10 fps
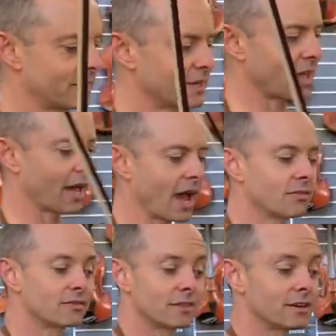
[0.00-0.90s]
yeah,
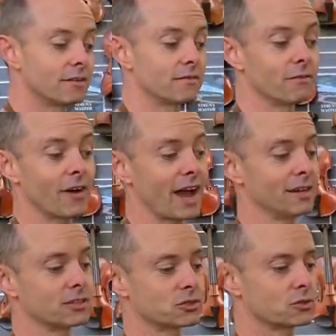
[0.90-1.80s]
and the, the
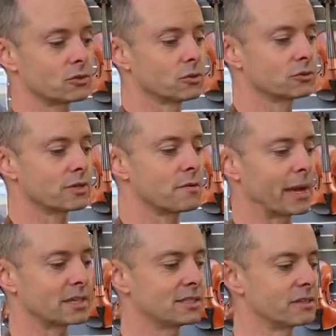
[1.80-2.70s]
varnish also
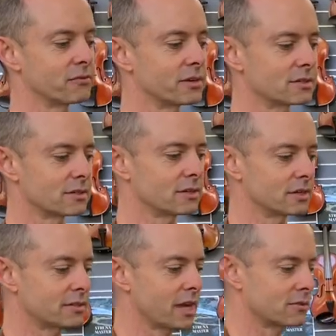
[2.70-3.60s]
makes a difference. So
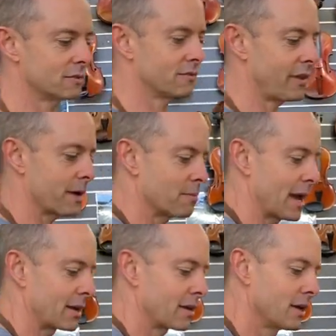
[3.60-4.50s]
it's that sort of like
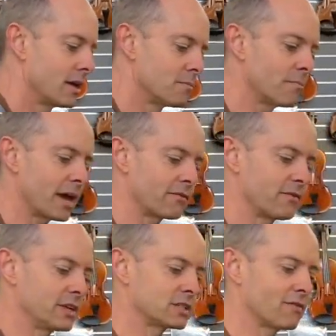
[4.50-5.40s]
matte, matte
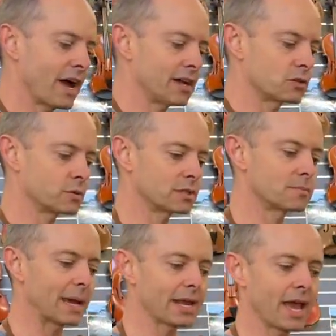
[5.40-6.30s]
finish varnish which has
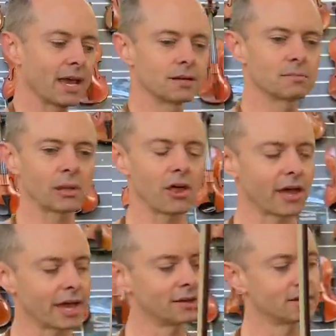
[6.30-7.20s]
been hand
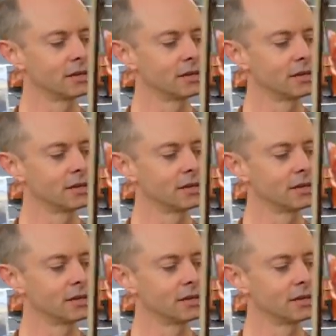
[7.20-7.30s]
applied,